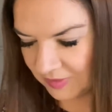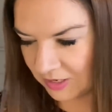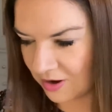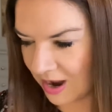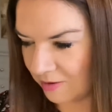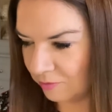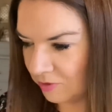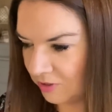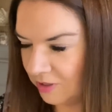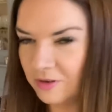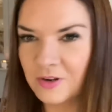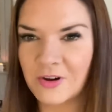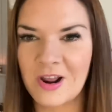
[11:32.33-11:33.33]

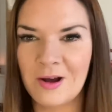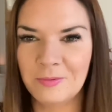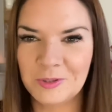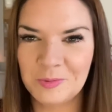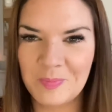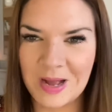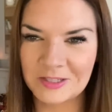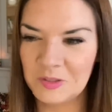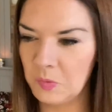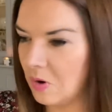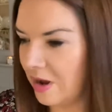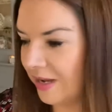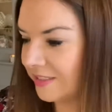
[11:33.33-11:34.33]
grout back to
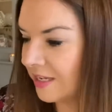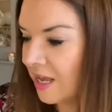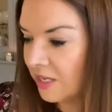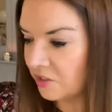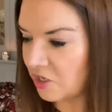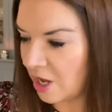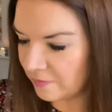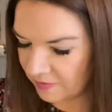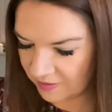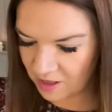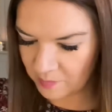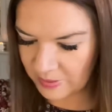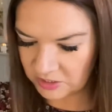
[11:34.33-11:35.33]
white, so hopefully
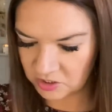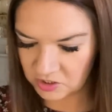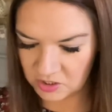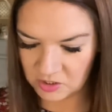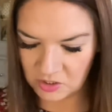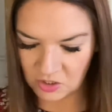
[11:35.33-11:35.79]
that'll be just as